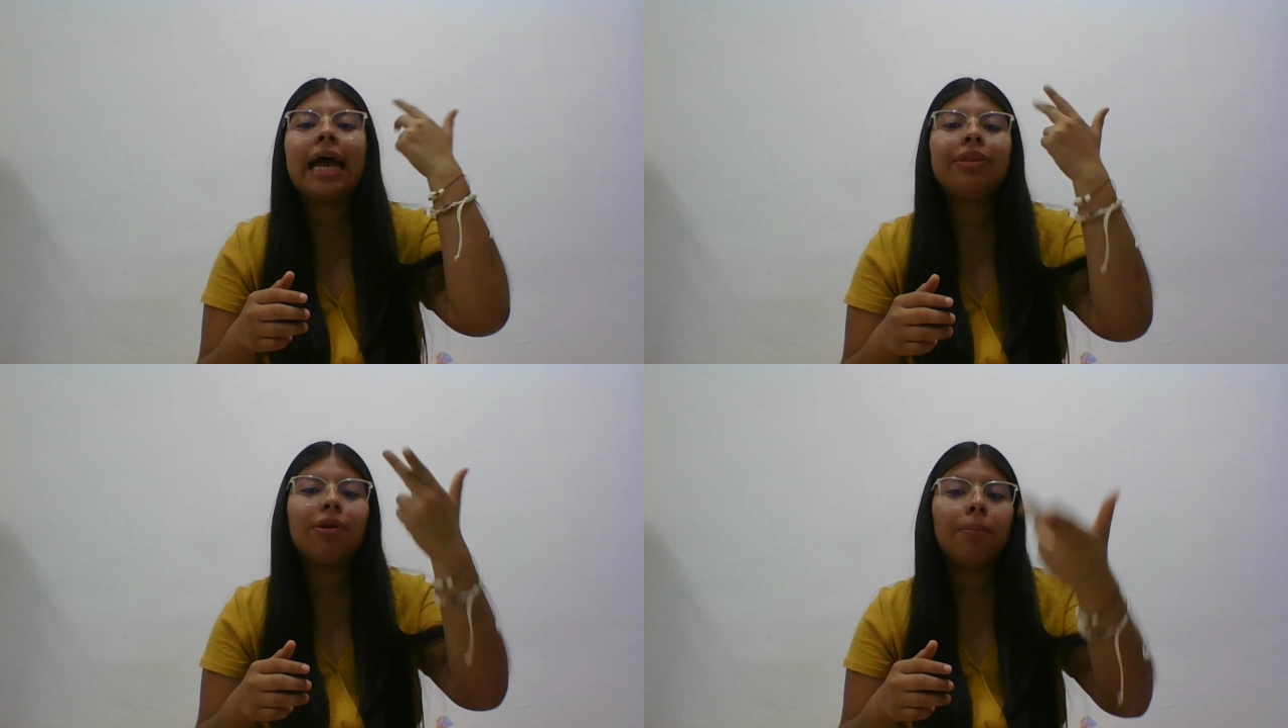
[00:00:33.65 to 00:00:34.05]

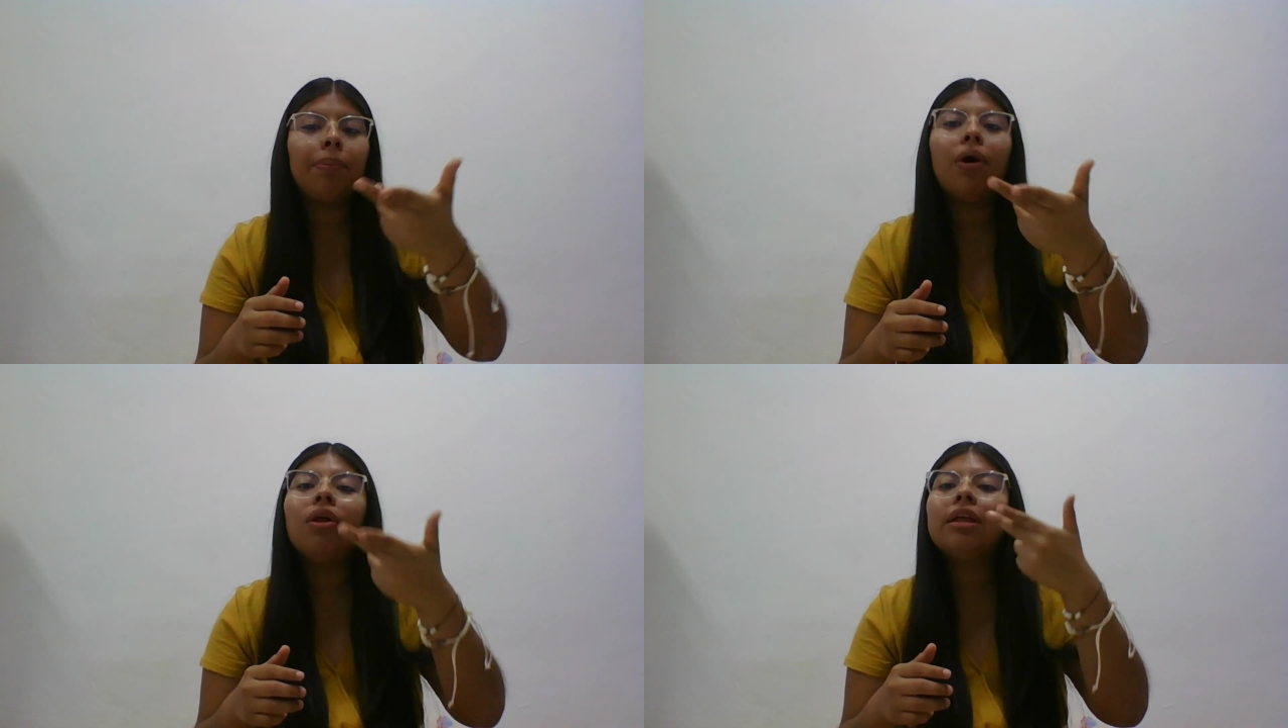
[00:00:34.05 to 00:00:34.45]

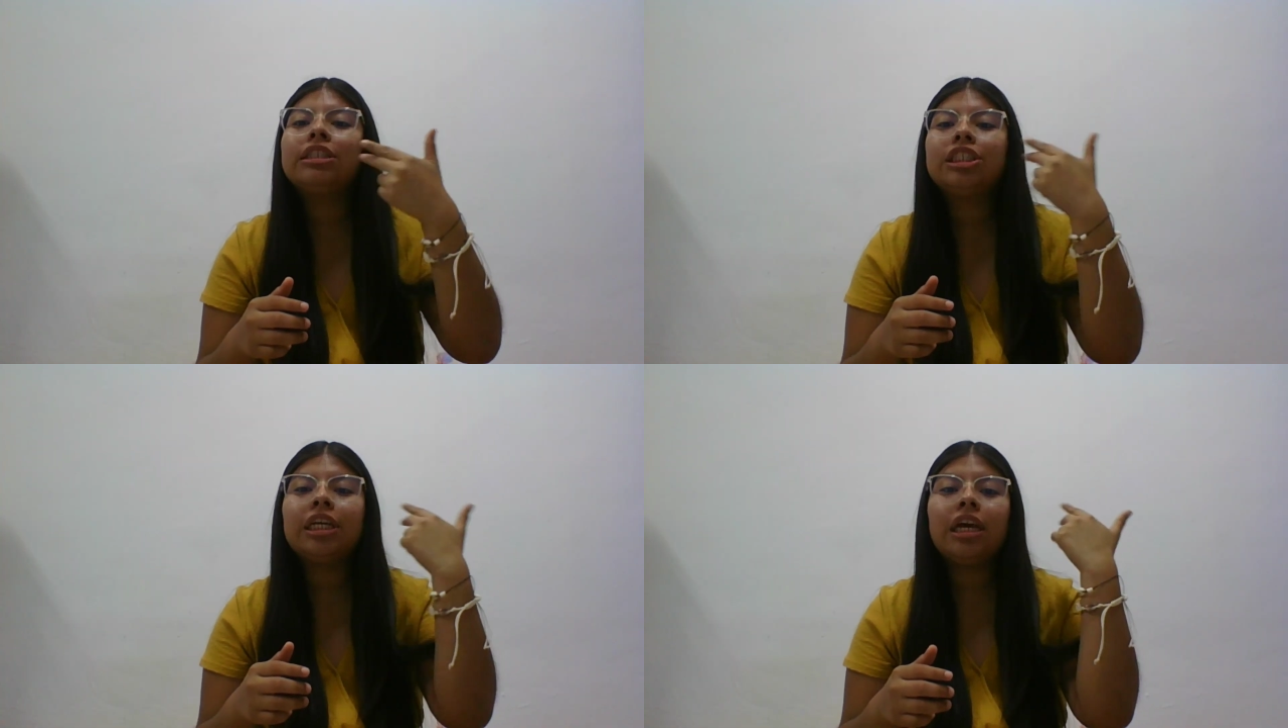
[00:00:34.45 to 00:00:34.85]

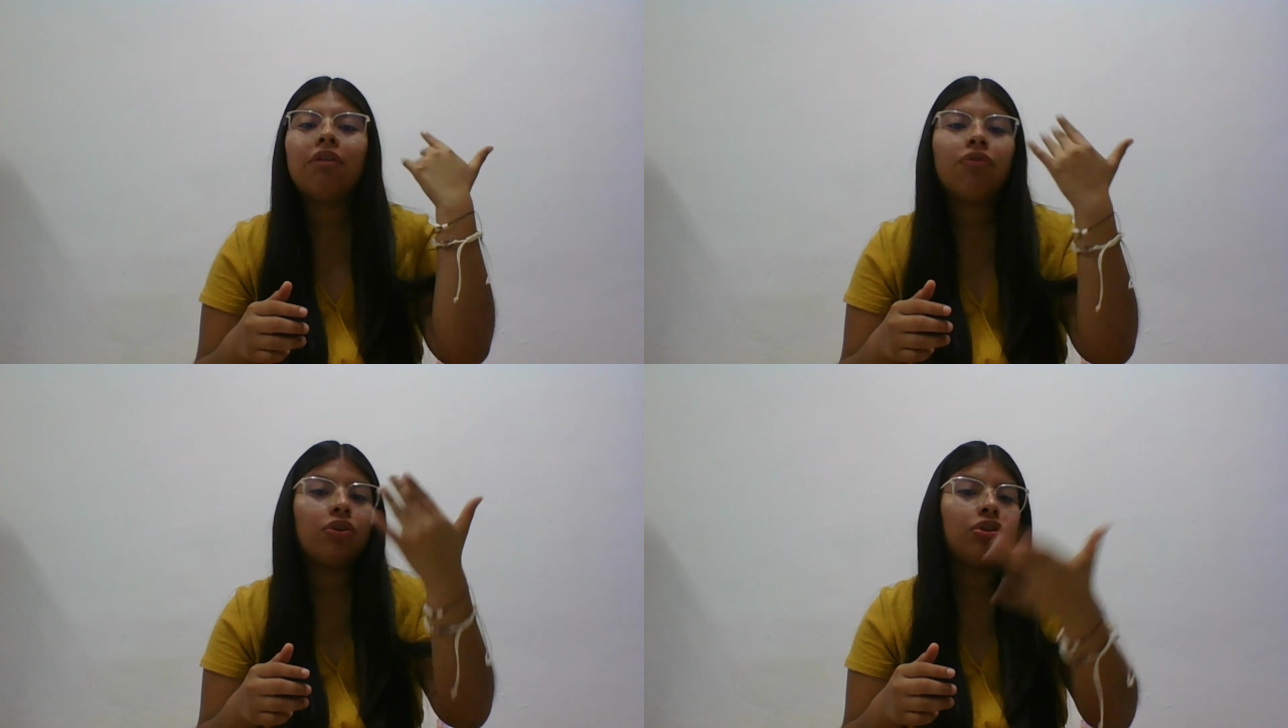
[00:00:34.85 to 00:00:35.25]
anthropology,
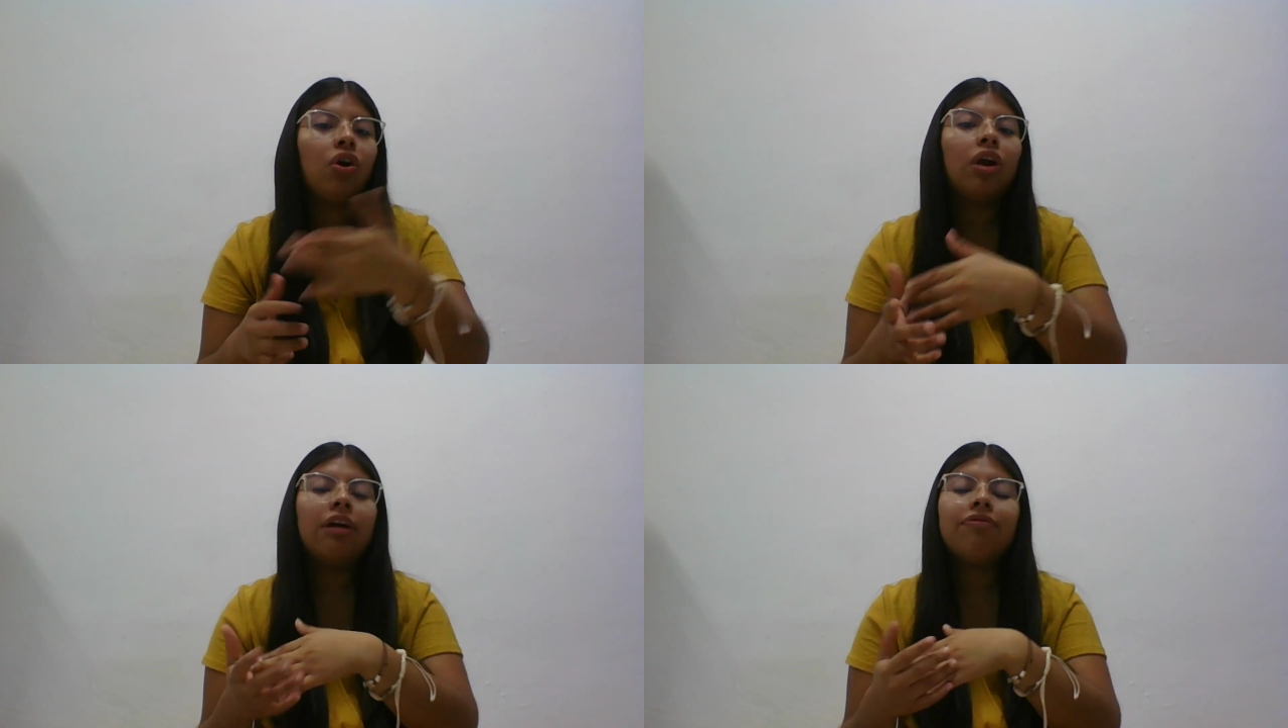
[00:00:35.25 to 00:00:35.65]

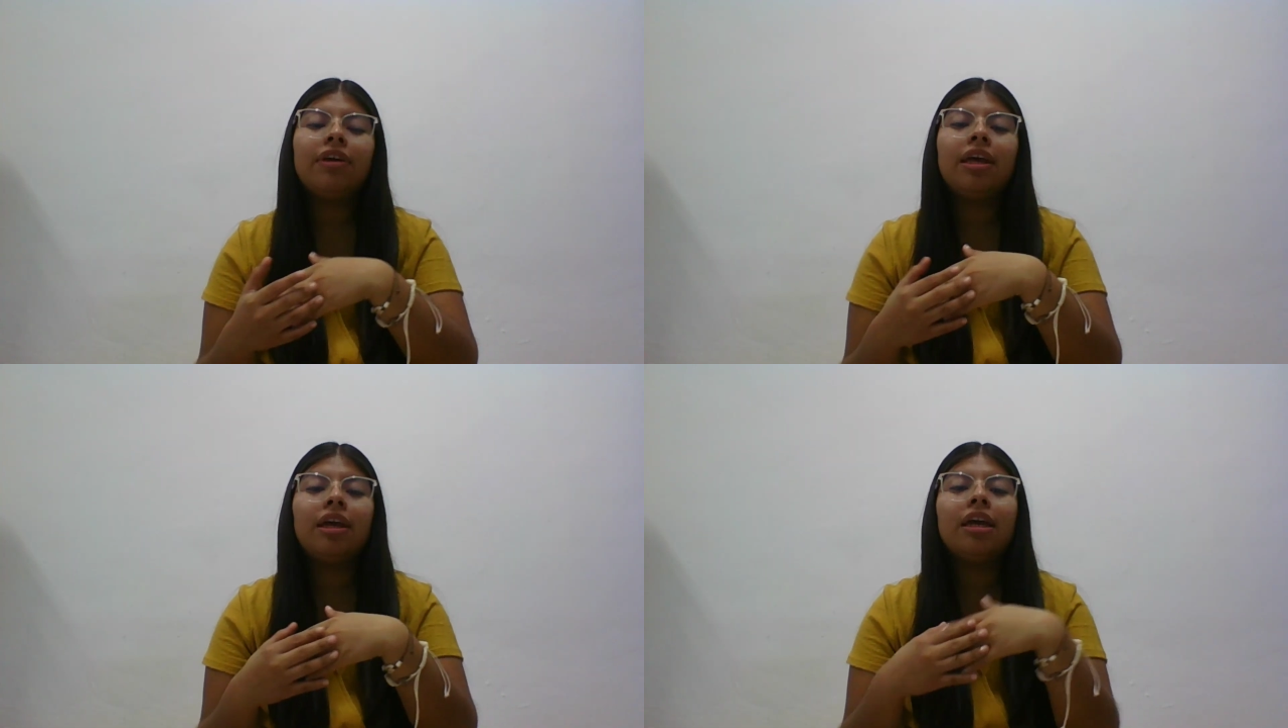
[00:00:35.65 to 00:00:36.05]

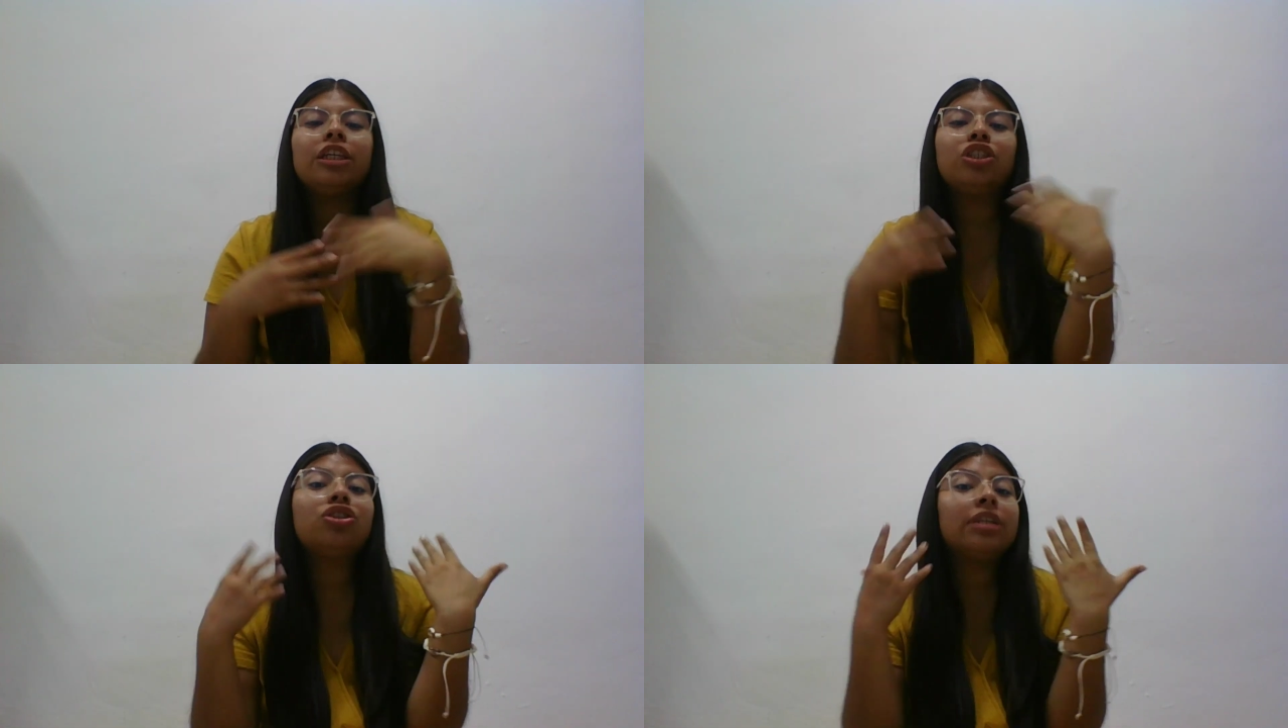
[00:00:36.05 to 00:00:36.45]
photography,
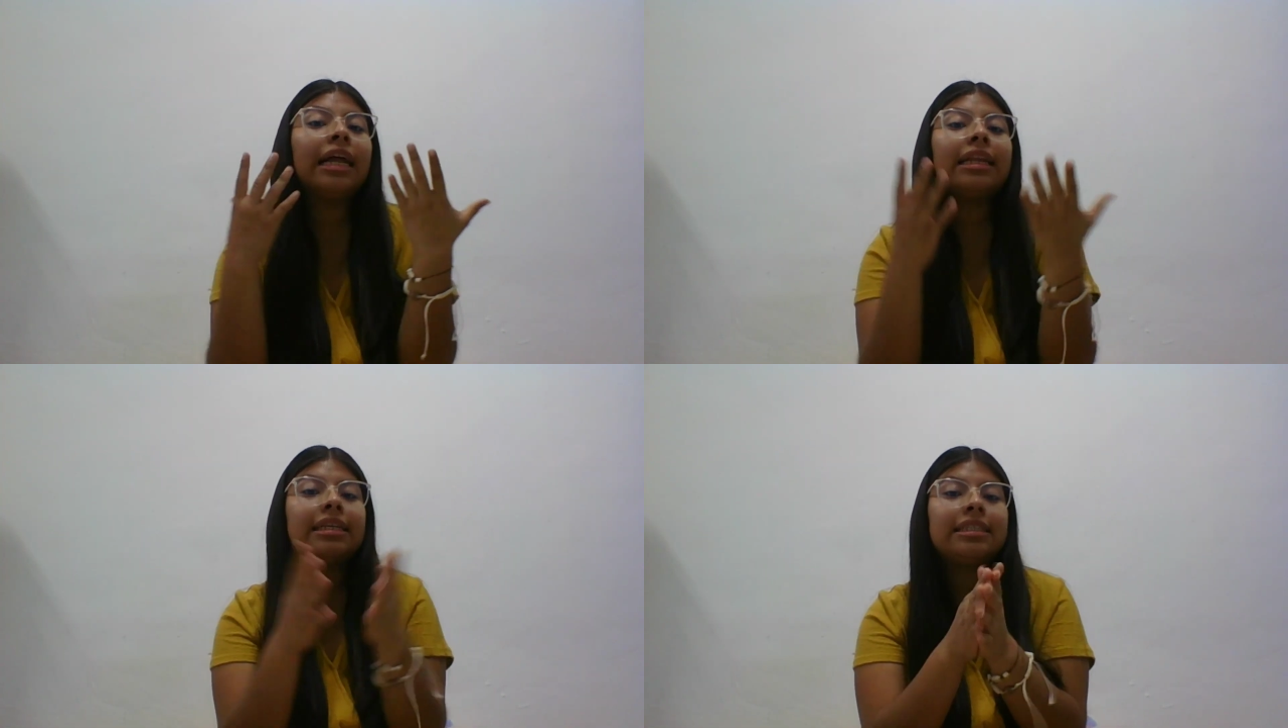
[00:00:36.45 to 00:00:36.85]

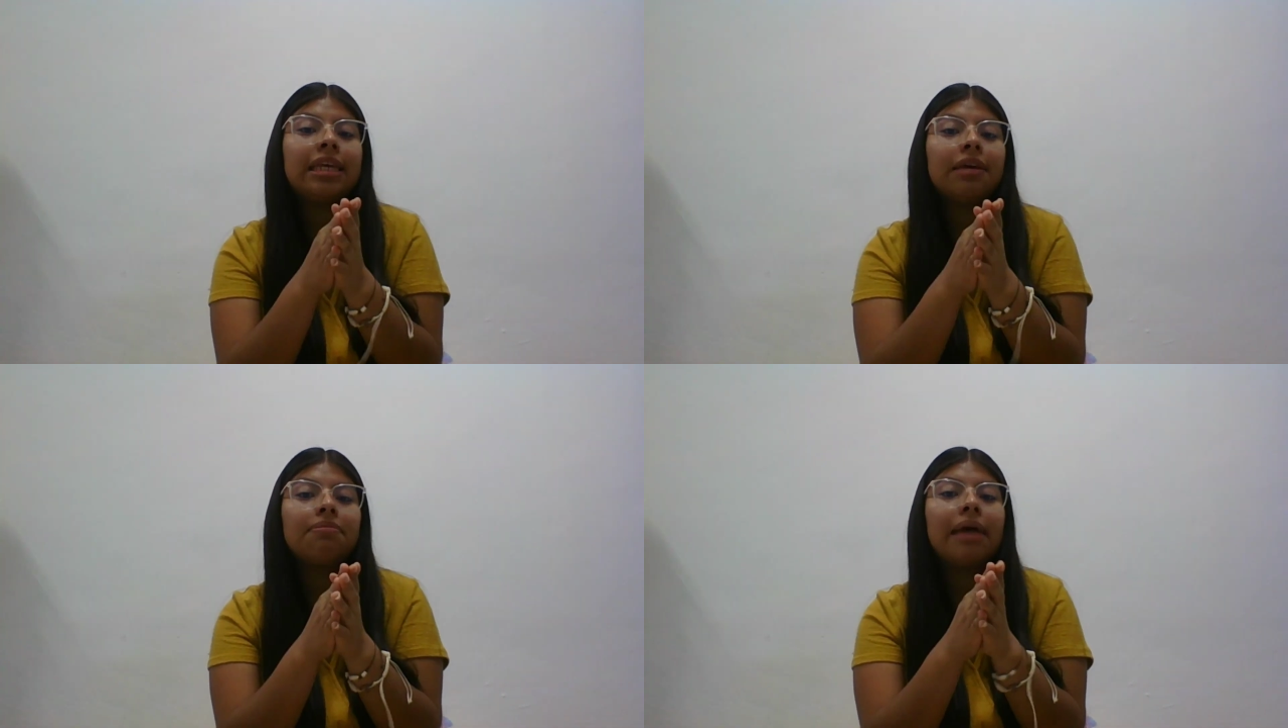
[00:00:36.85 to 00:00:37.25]

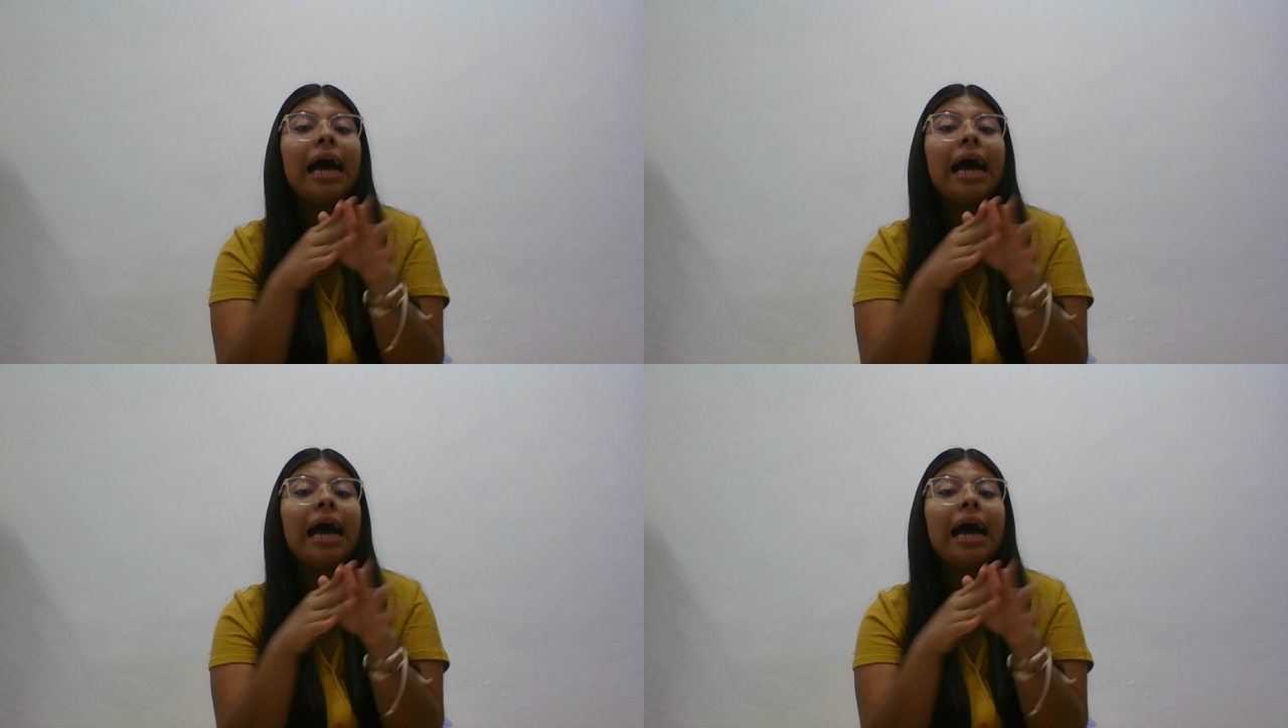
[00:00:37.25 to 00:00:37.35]
journalism,